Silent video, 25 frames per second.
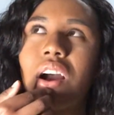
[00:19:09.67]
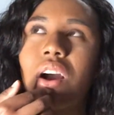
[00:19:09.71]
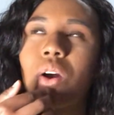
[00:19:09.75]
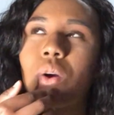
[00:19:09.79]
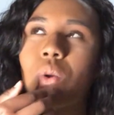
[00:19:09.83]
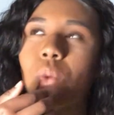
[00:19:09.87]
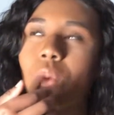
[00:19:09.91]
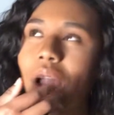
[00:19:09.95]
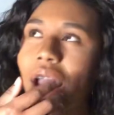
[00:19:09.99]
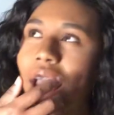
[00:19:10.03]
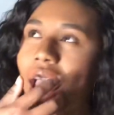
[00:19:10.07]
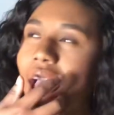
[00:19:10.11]

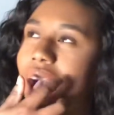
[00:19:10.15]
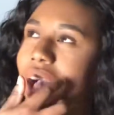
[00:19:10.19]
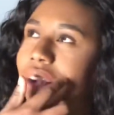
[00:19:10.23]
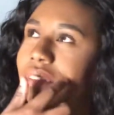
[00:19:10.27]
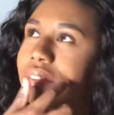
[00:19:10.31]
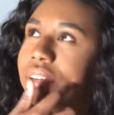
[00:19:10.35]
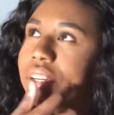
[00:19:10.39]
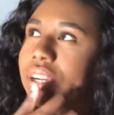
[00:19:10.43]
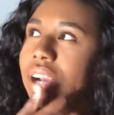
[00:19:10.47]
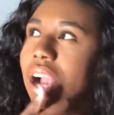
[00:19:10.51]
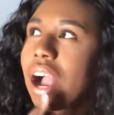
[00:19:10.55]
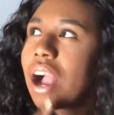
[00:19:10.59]
Right
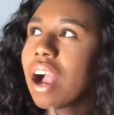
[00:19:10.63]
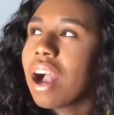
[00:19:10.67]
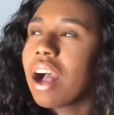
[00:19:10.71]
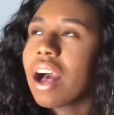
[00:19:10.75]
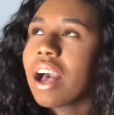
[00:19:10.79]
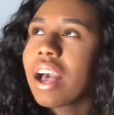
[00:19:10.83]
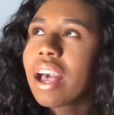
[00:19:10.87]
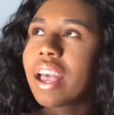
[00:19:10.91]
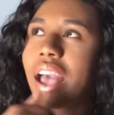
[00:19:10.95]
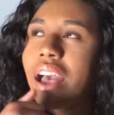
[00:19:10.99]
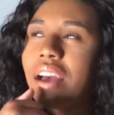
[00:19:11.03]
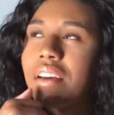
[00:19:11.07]
after
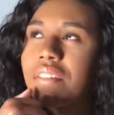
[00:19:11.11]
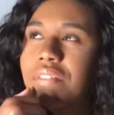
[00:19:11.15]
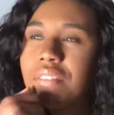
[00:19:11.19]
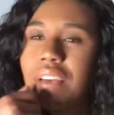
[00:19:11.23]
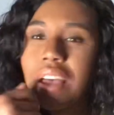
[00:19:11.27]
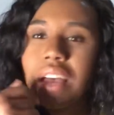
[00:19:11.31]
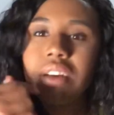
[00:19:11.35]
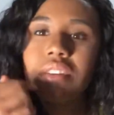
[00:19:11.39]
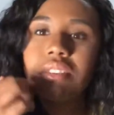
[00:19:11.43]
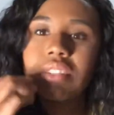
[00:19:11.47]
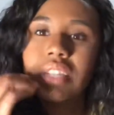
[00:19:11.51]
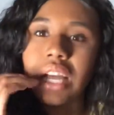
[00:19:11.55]
I
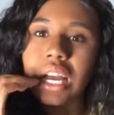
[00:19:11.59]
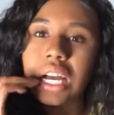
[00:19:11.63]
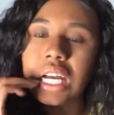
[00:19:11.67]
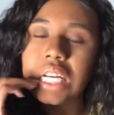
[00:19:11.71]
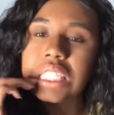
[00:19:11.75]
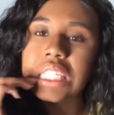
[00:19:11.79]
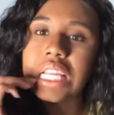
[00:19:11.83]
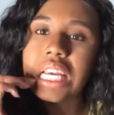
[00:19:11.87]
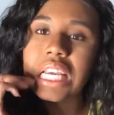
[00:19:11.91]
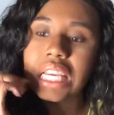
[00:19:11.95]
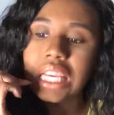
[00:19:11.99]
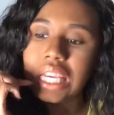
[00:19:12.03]
found out that